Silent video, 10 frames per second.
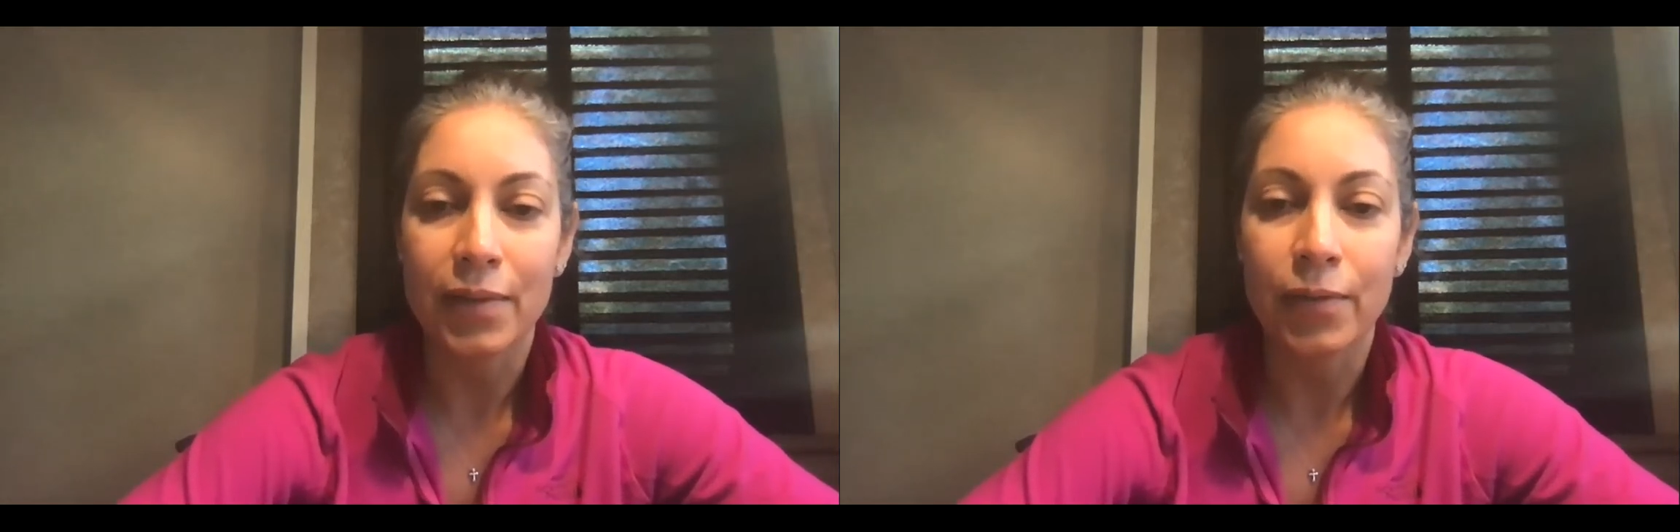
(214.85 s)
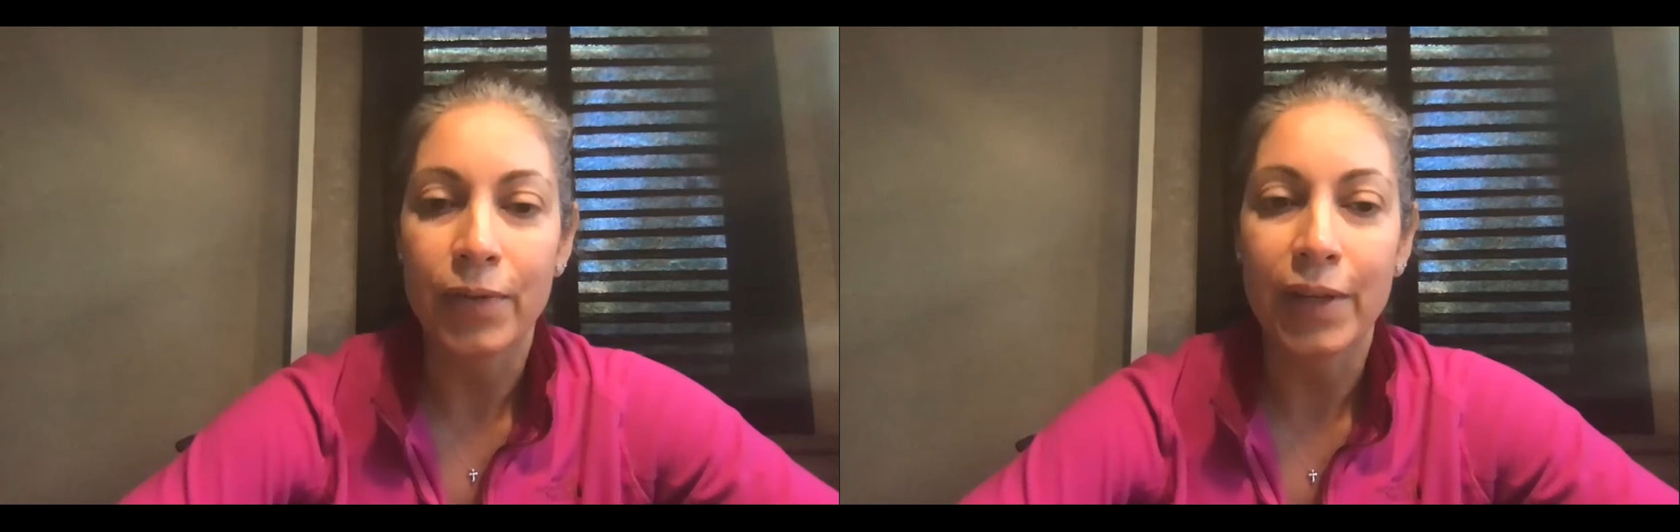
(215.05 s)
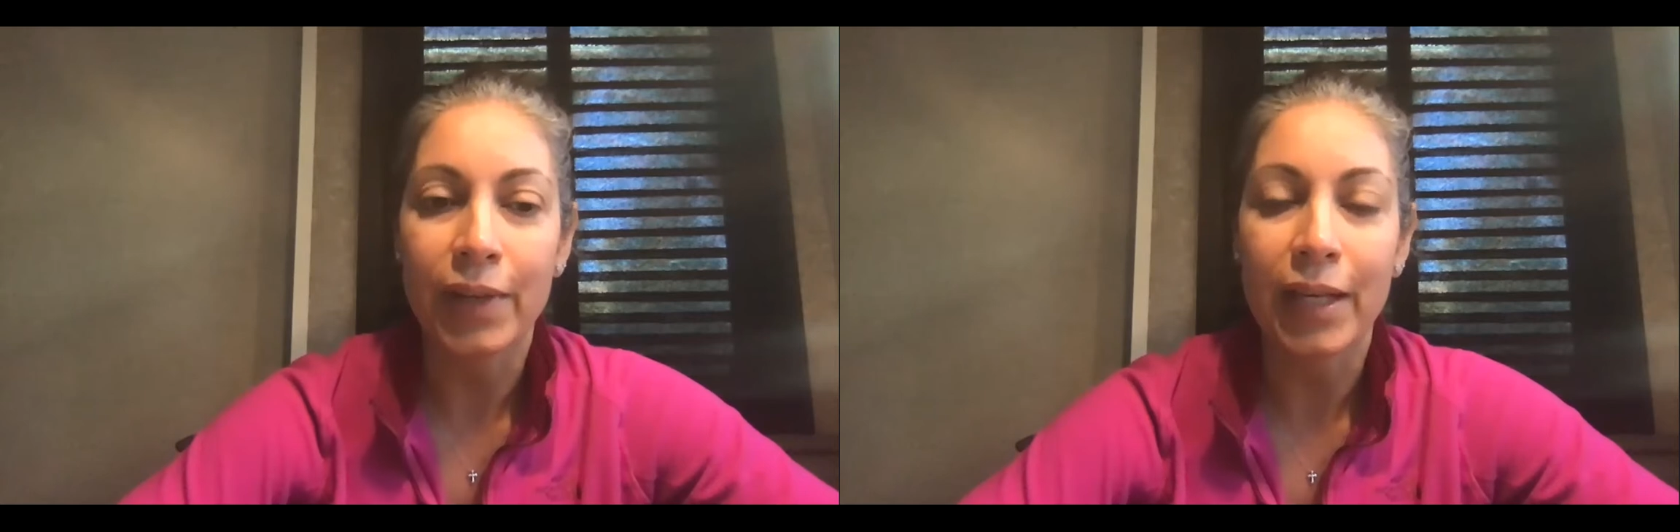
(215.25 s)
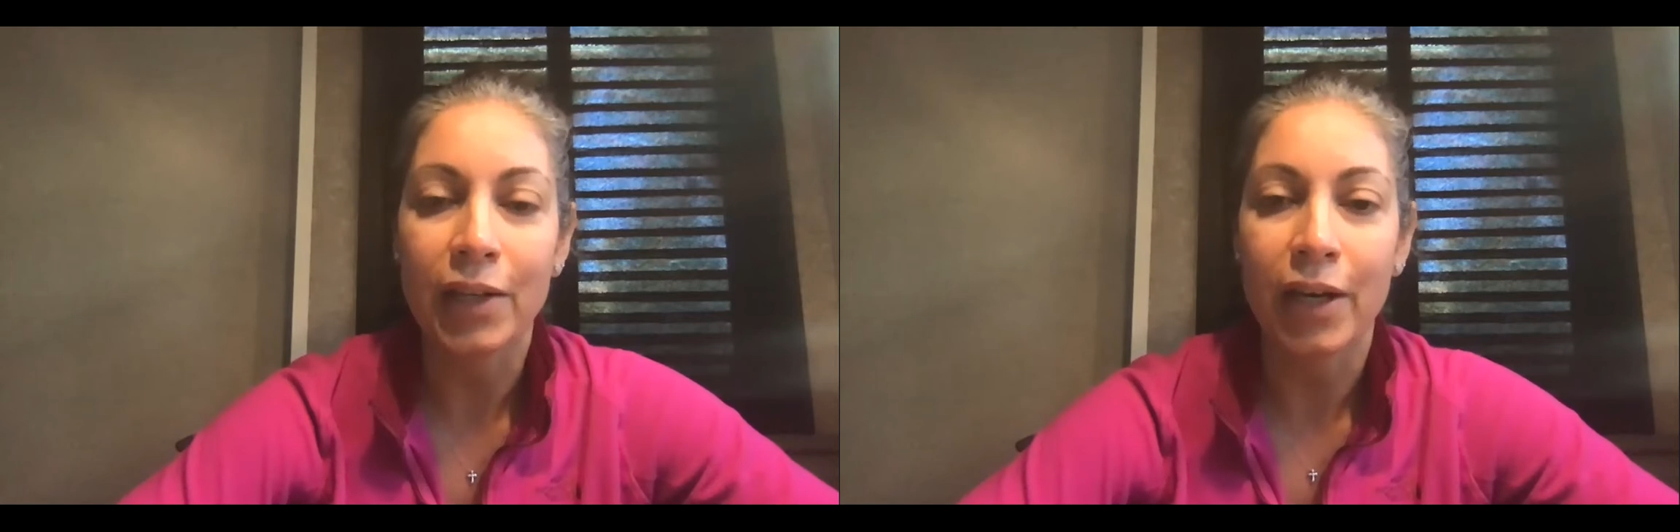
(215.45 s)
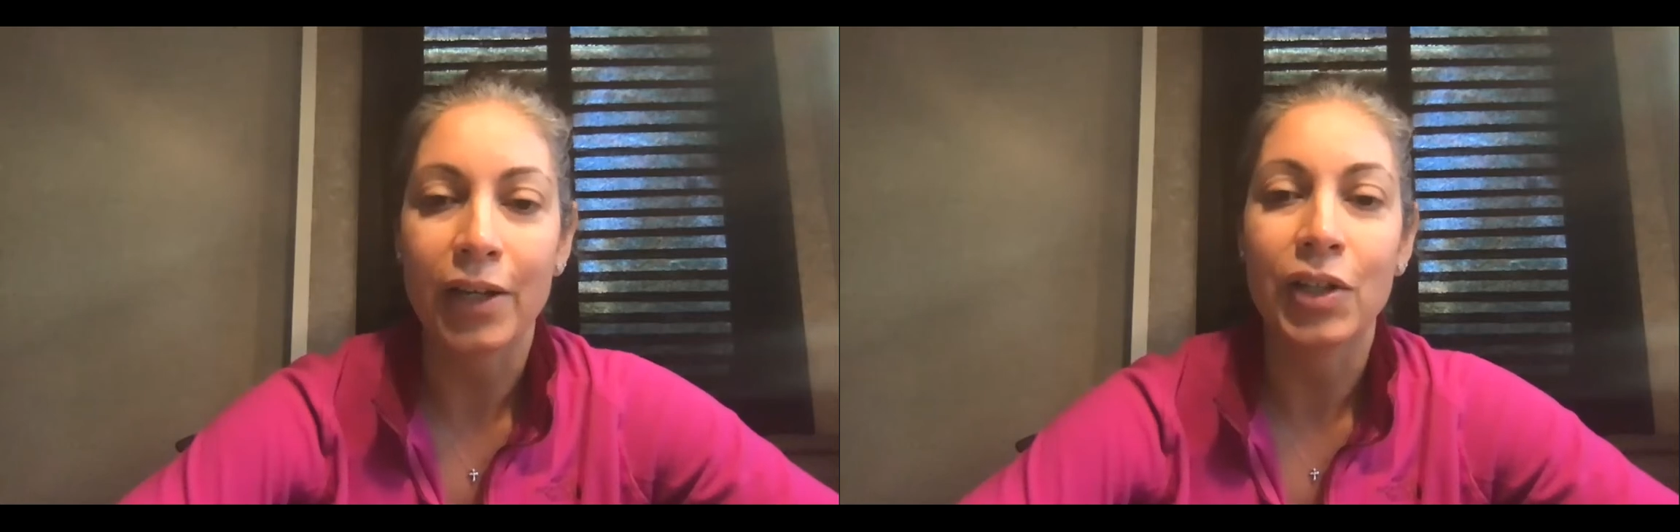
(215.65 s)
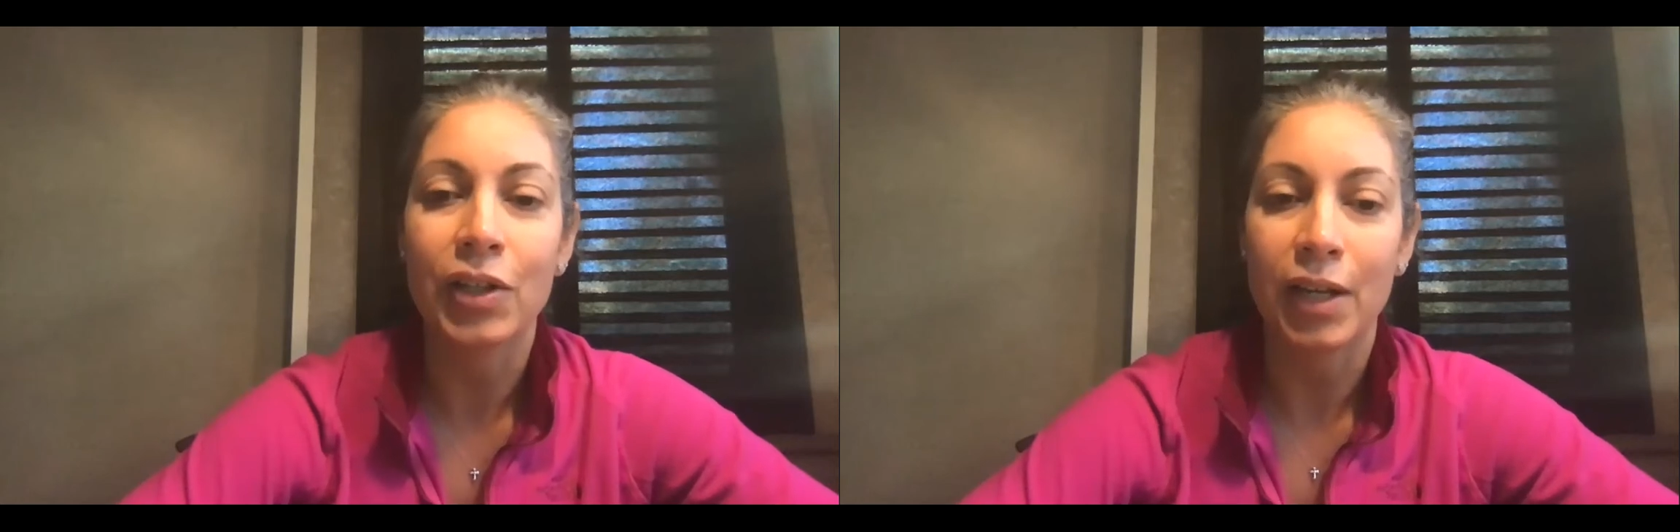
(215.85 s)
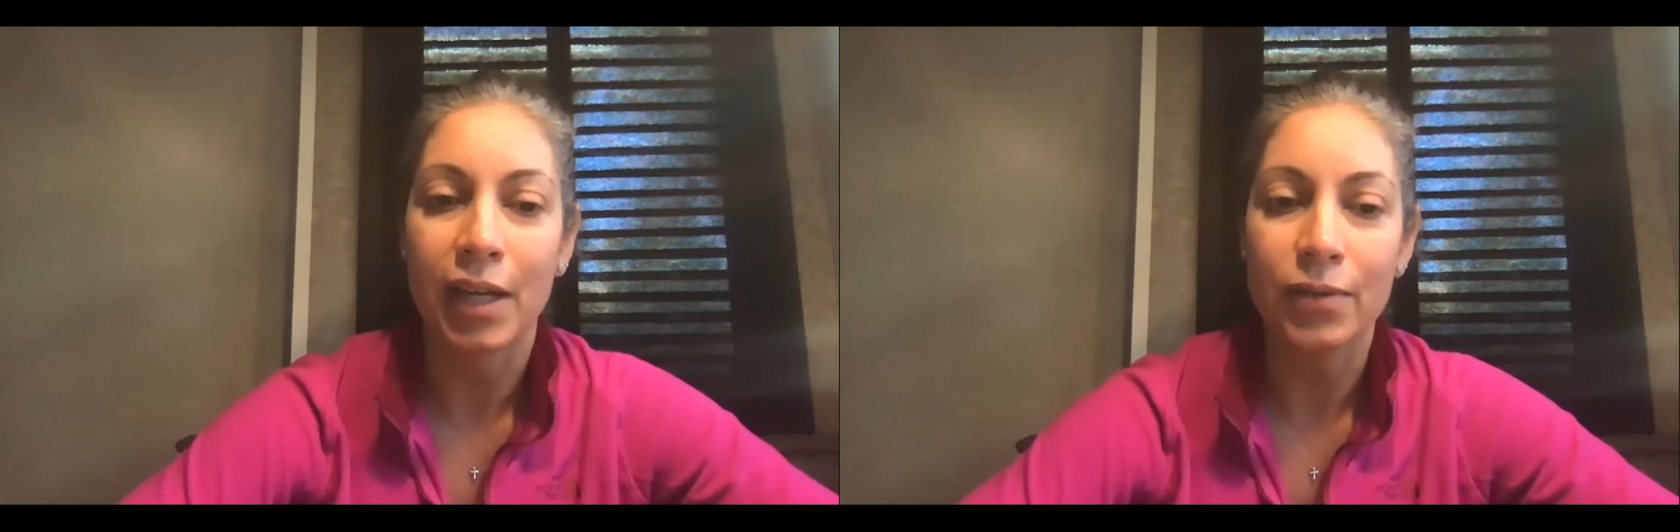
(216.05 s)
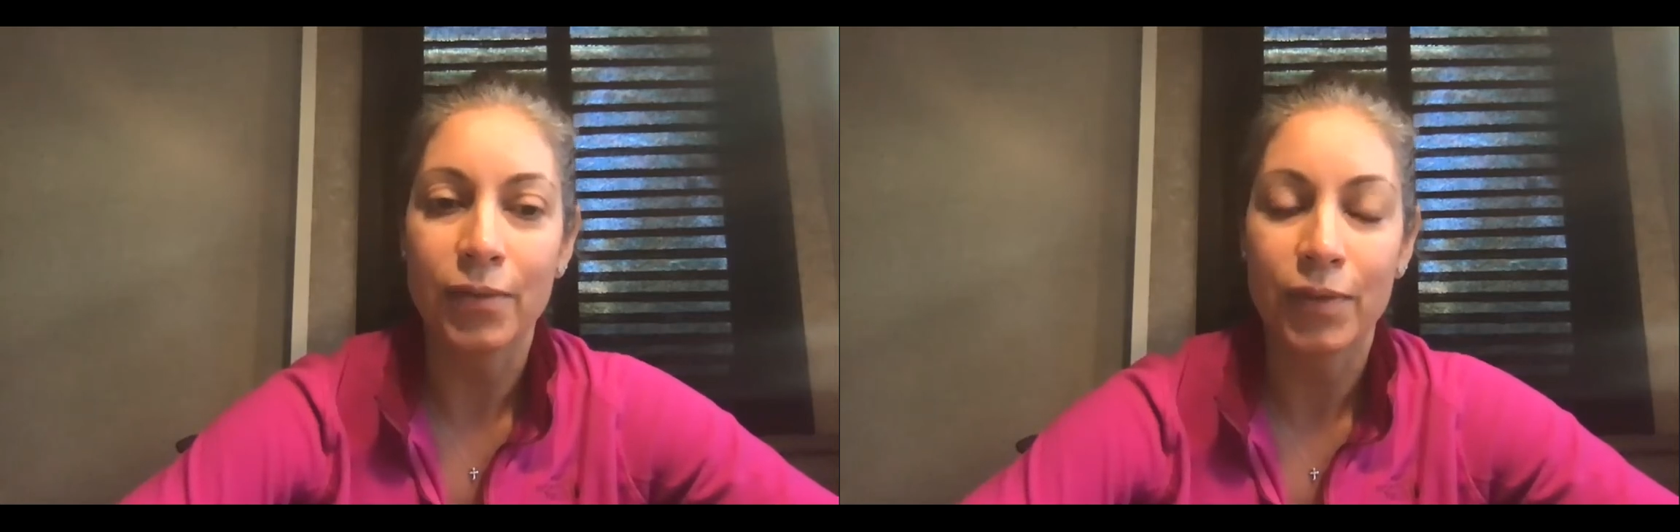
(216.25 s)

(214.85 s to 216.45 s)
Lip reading: feeling not good enough,